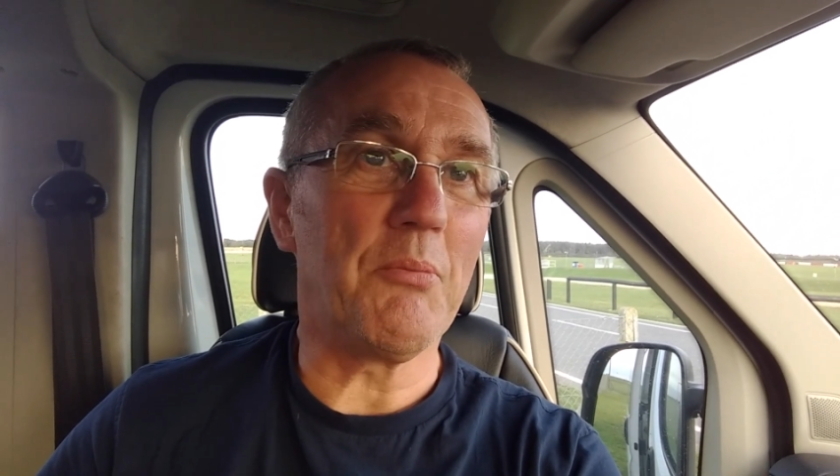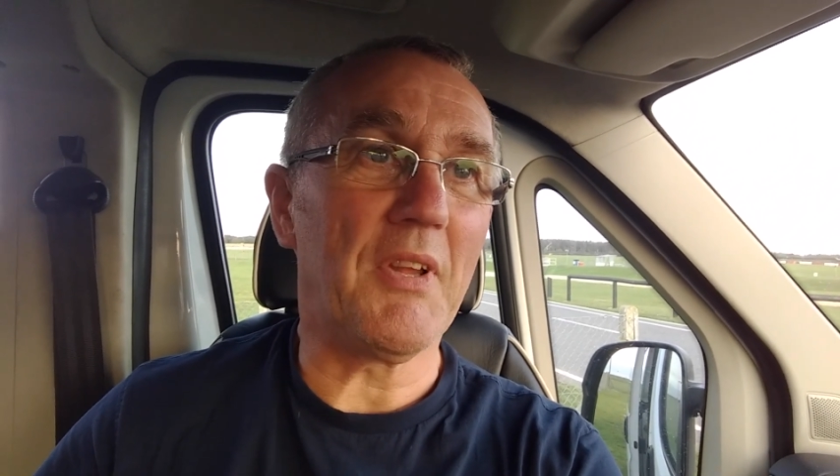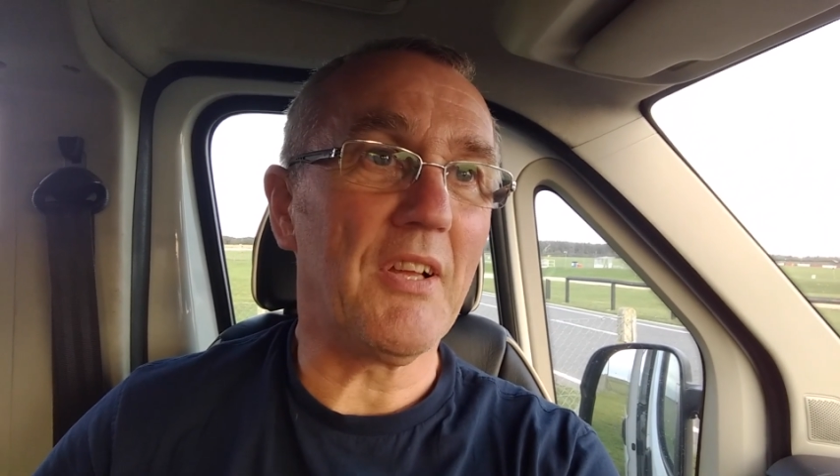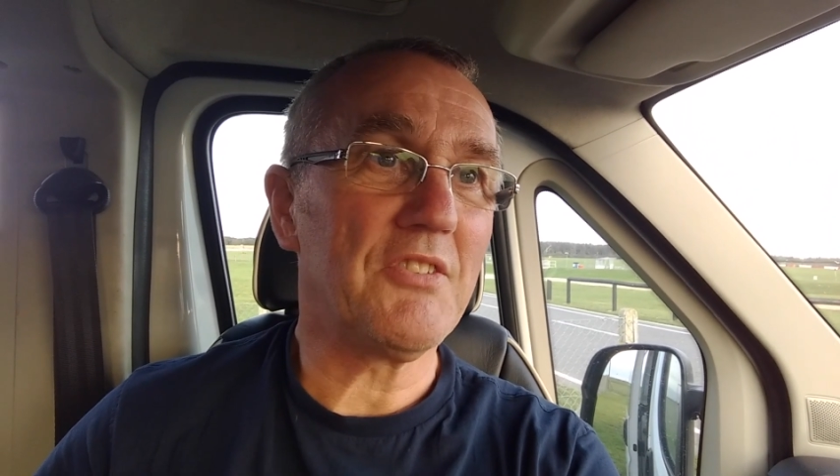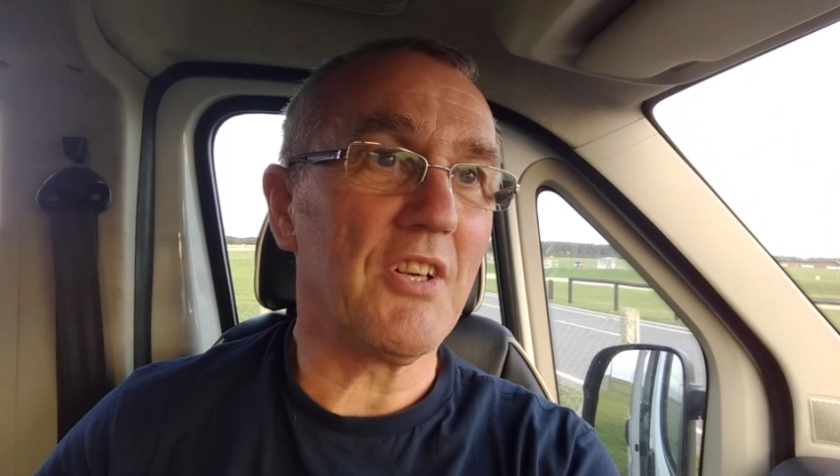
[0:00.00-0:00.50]
but
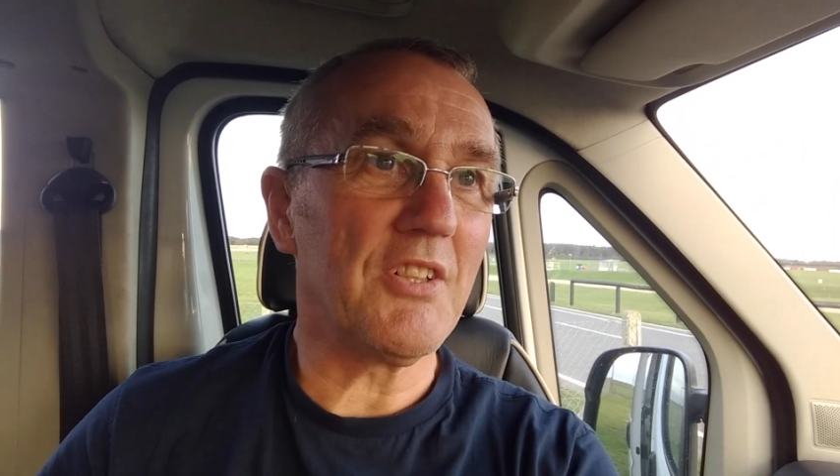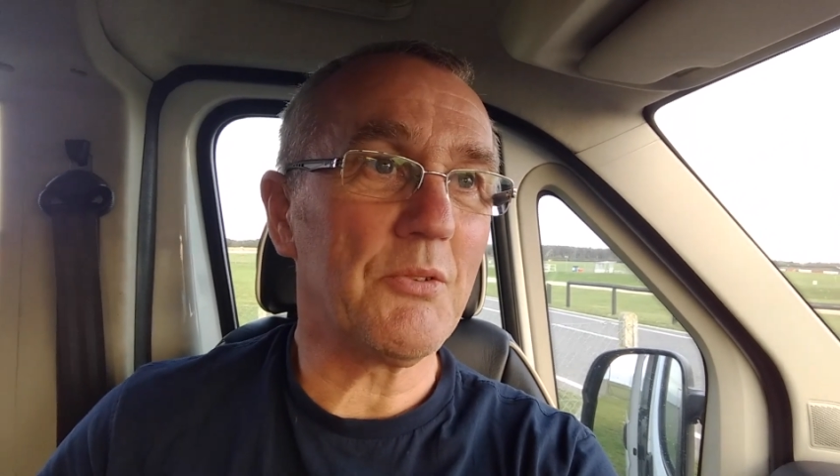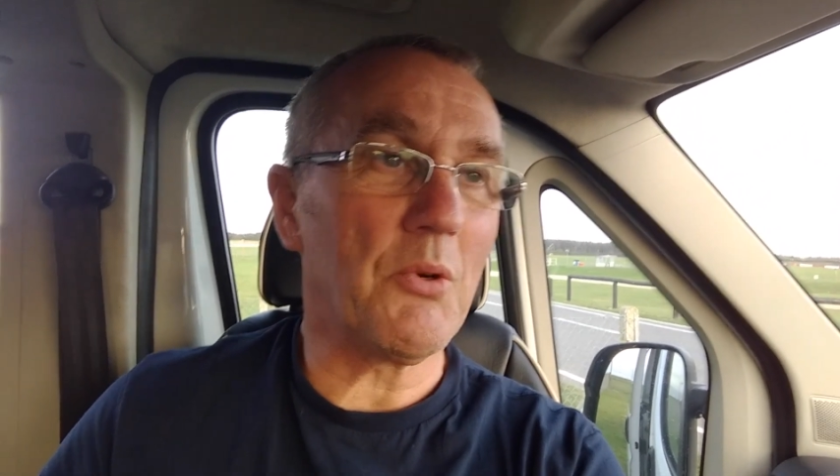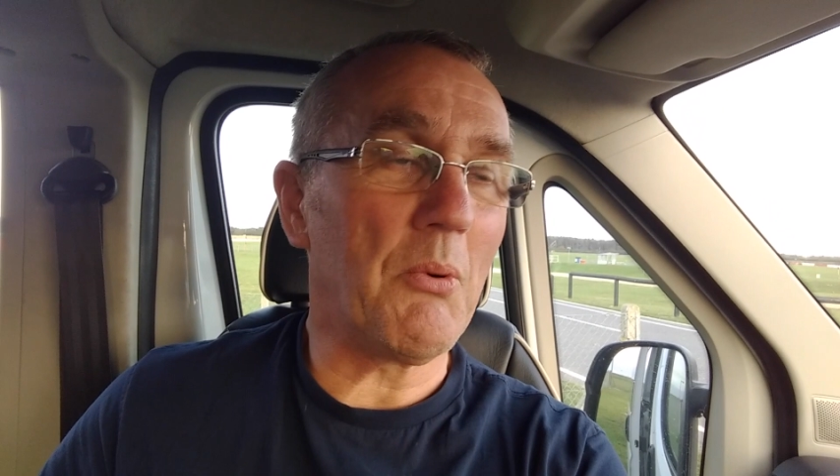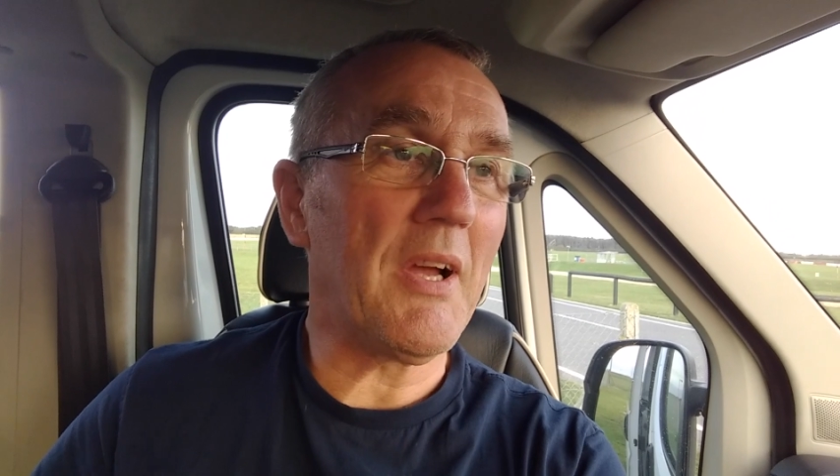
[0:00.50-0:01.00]
those guys
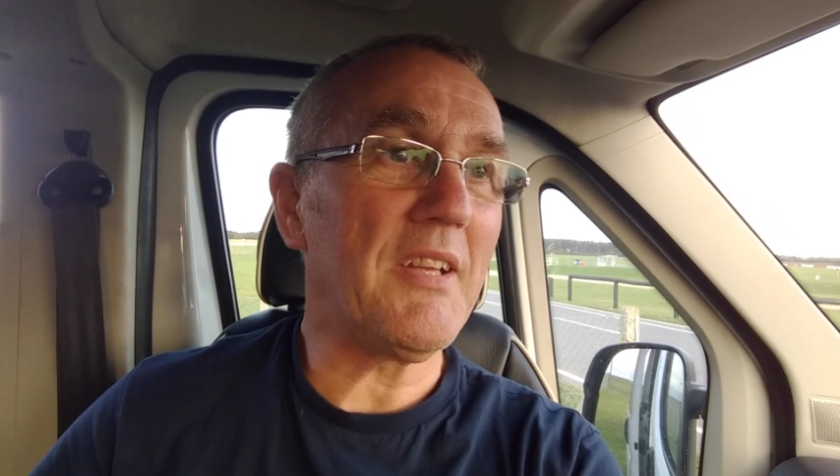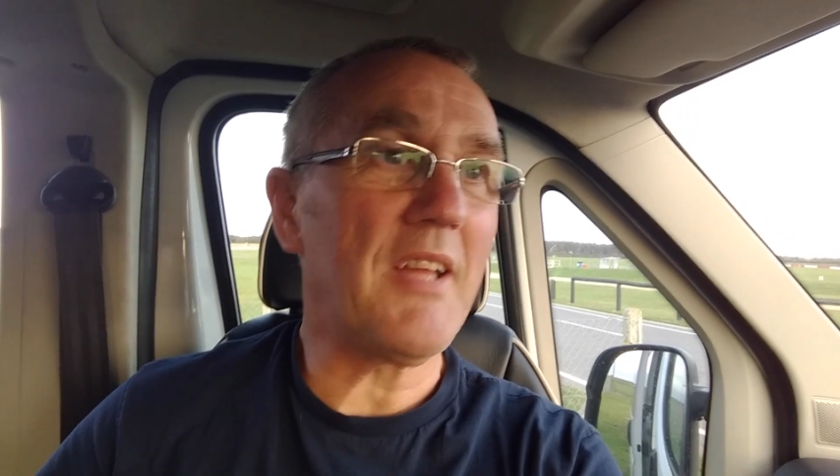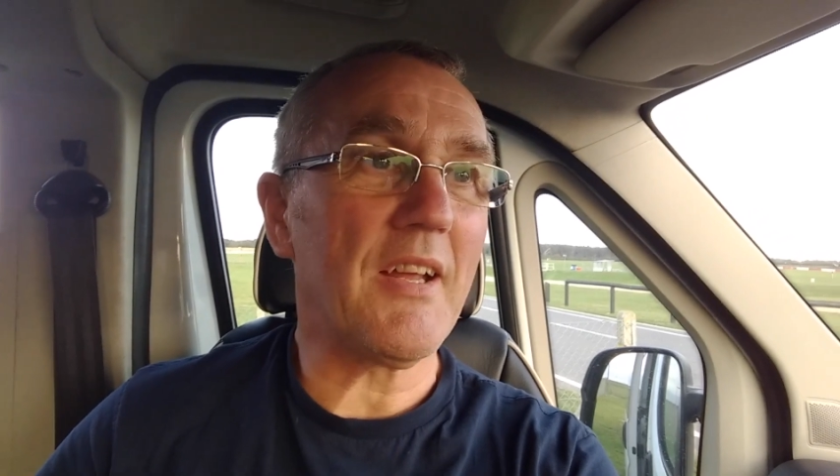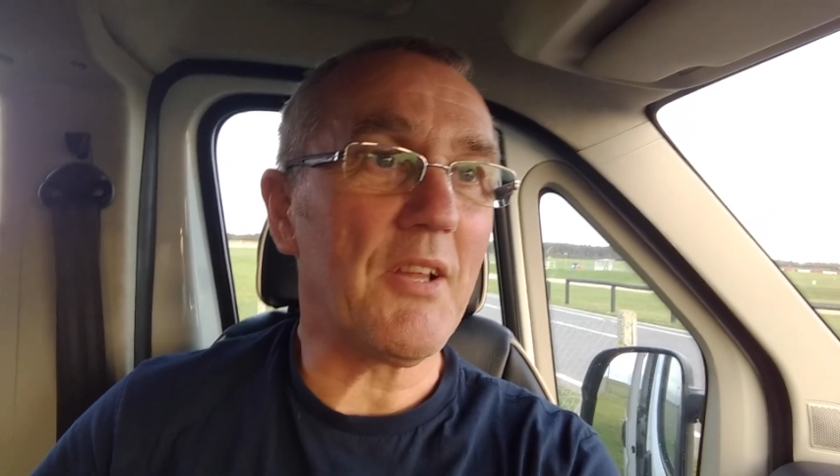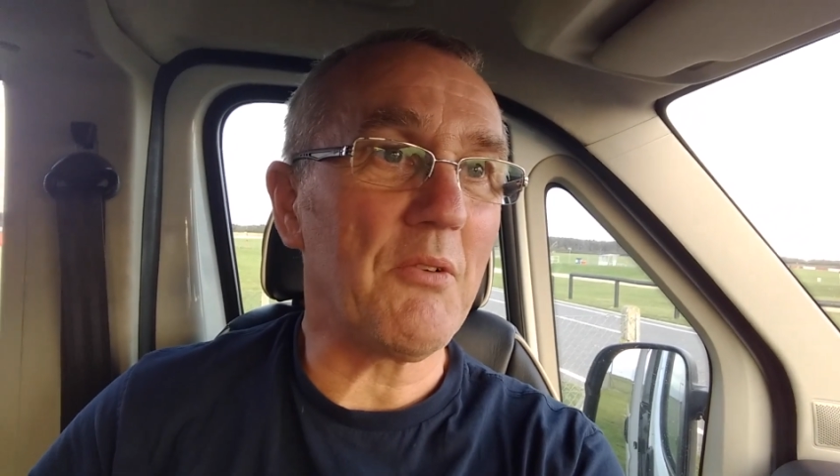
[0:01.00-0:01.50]
were away
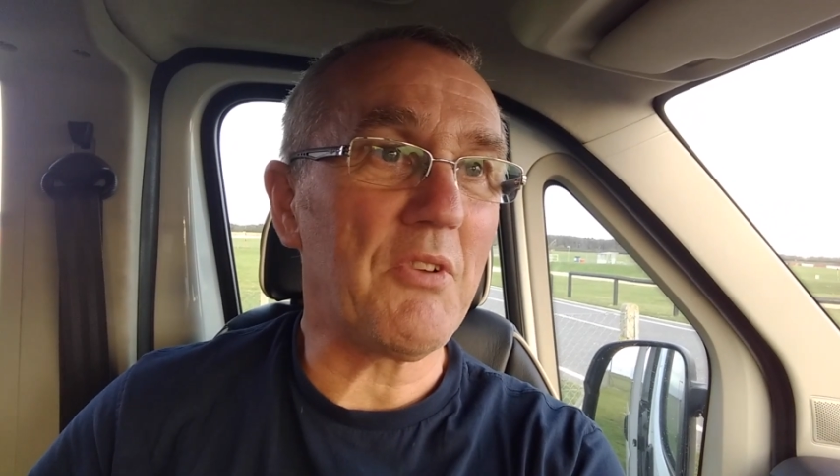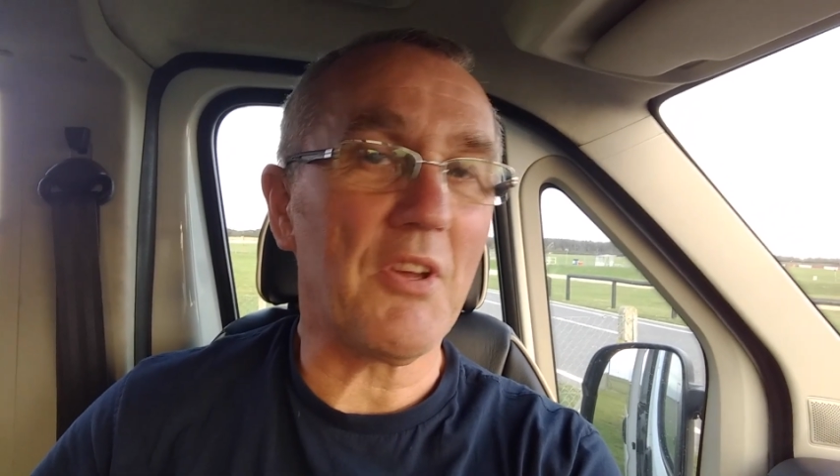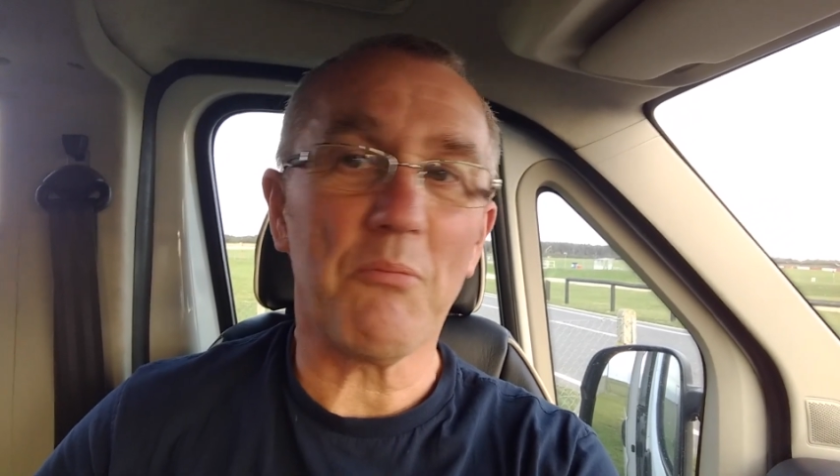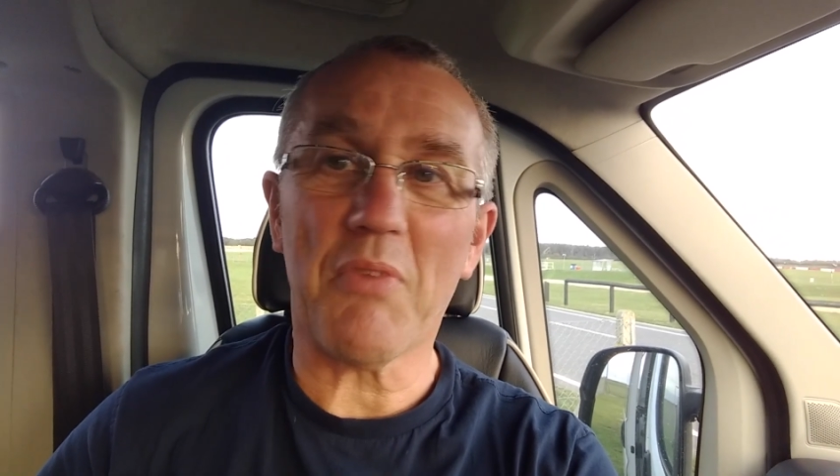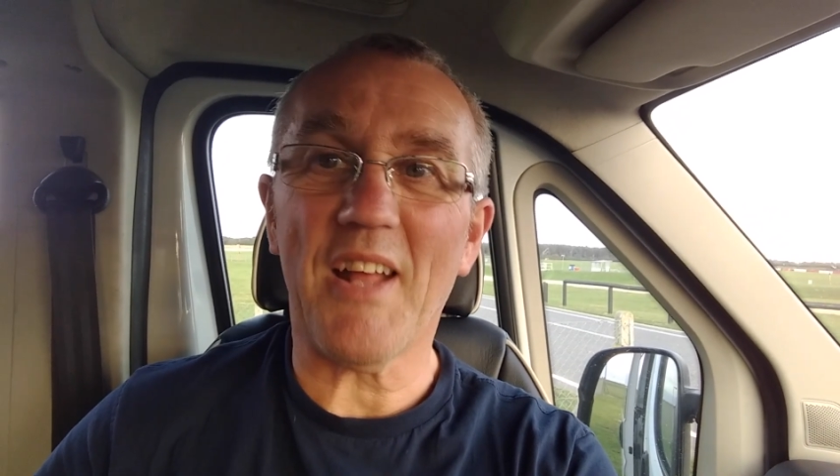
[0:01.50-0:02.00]
down
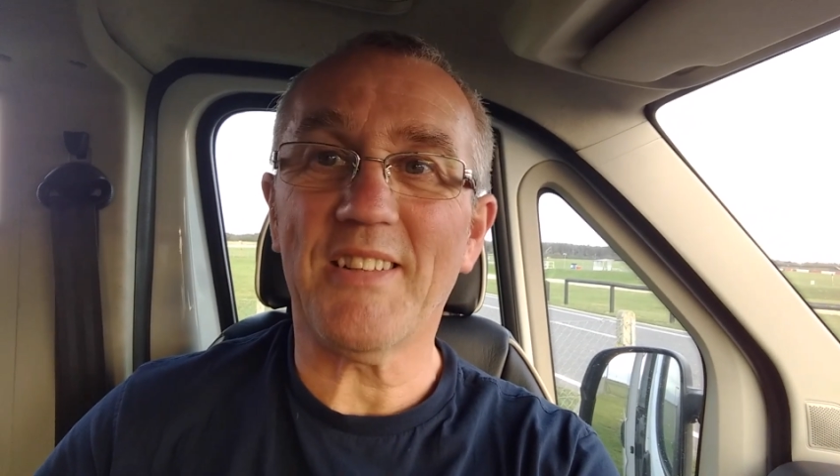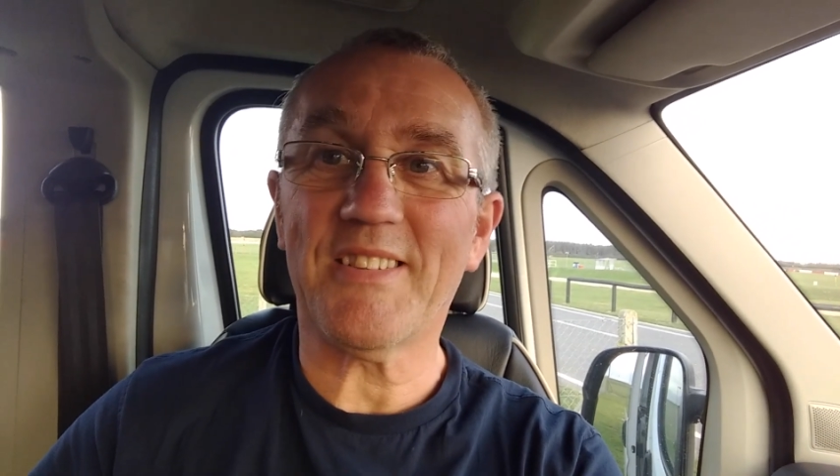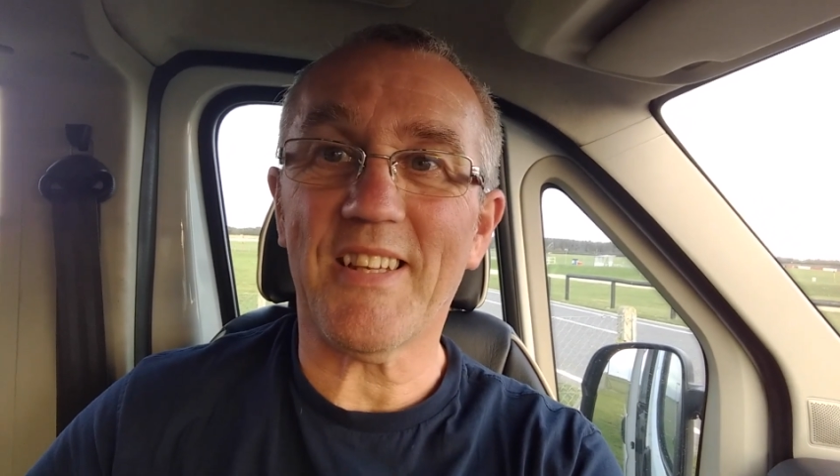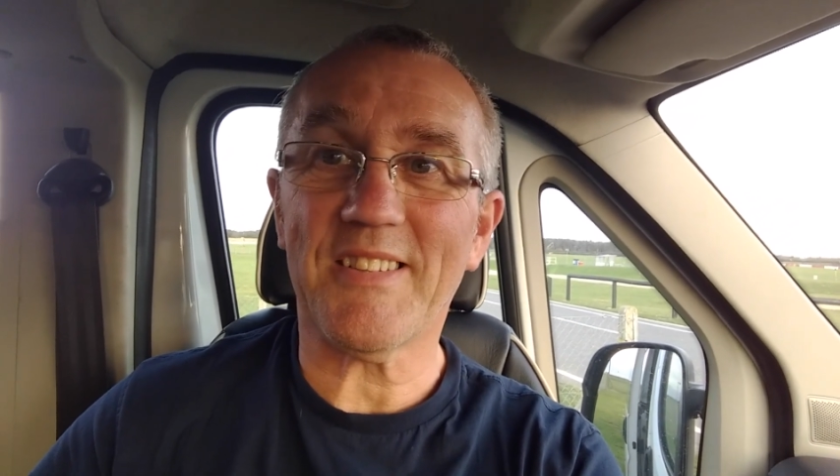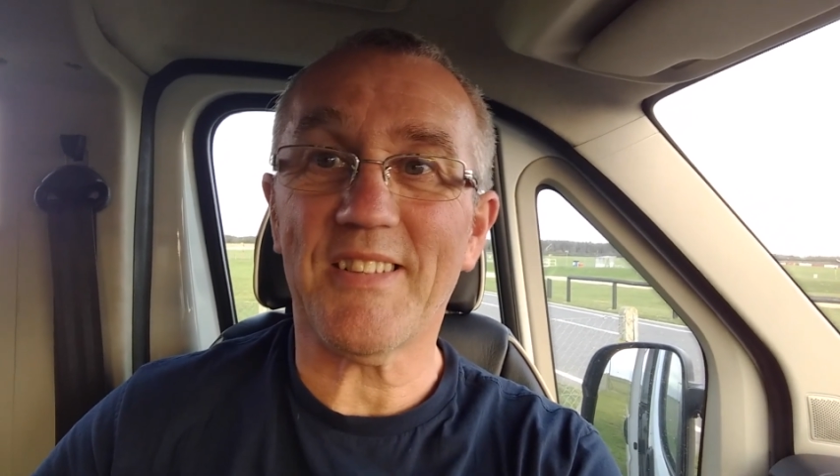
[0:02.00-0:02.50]
at brand
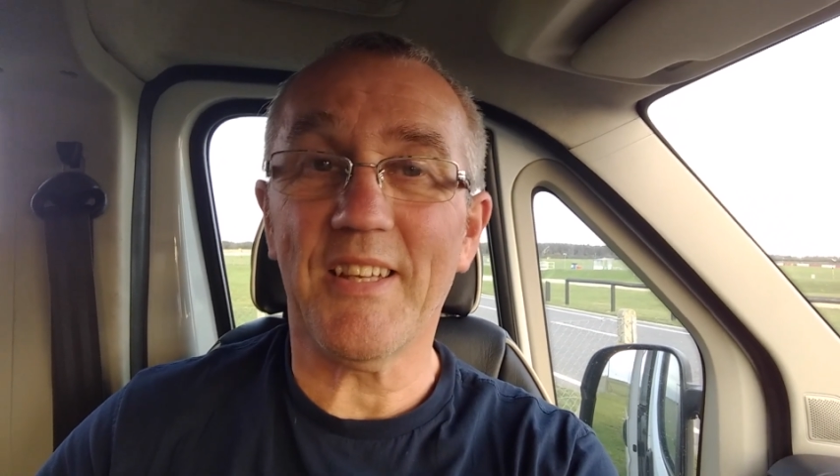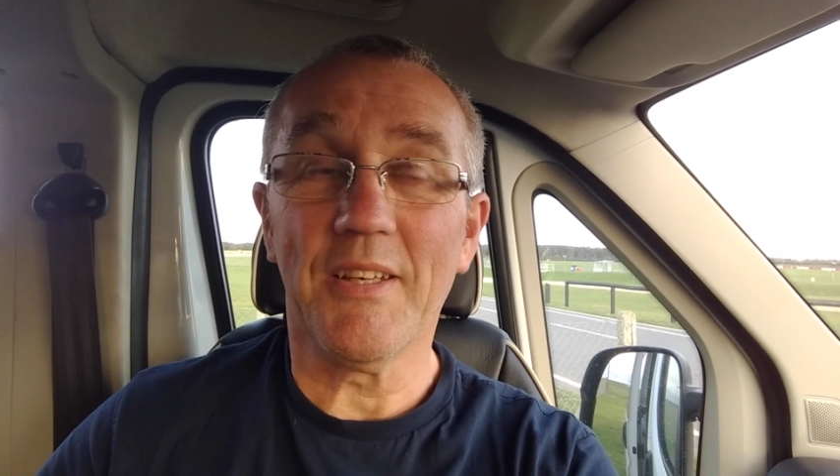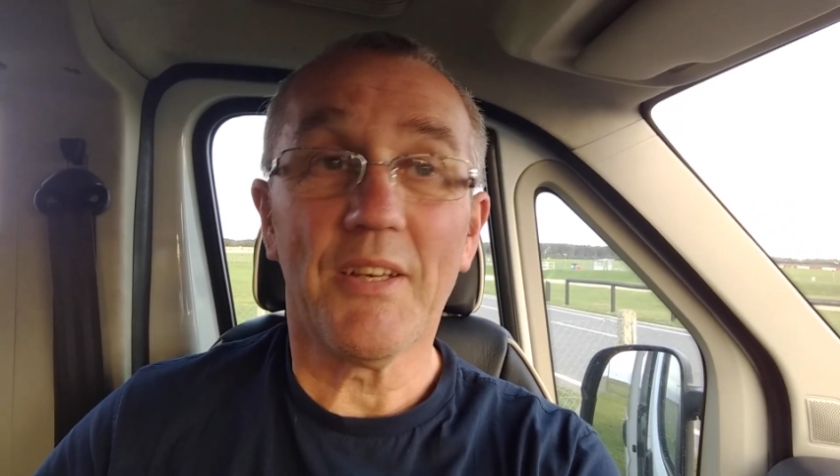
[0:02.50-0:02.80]
testing.